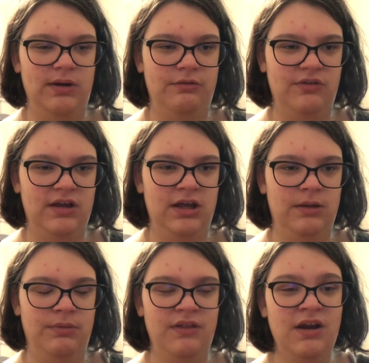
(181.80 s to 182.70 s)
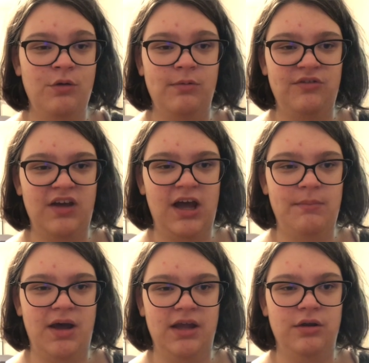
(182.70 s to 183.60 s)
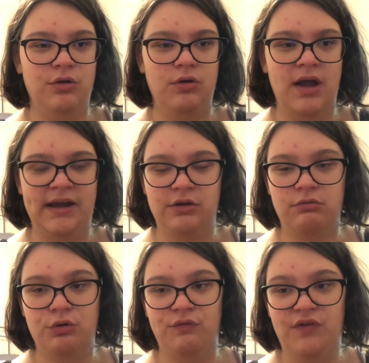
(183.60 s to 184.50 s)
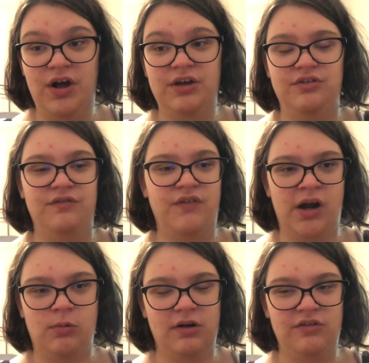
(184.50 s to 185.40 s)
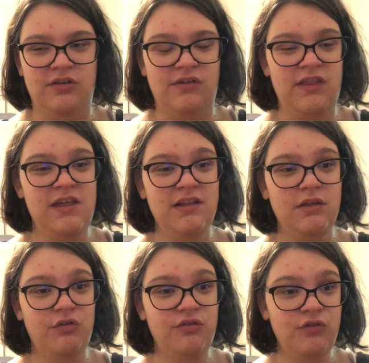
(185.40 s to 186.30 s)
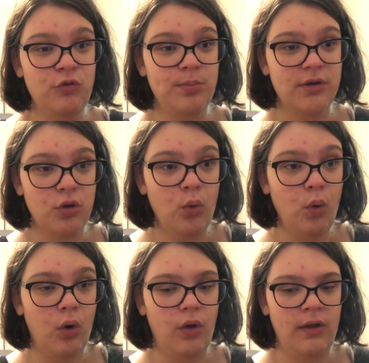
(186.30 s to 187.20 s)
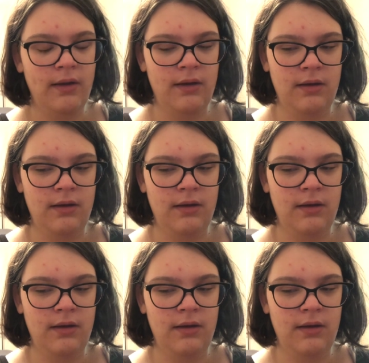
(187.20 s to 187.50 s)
when I was a kid. But then over time, I grew fond of fireworks, because I think they're super cool.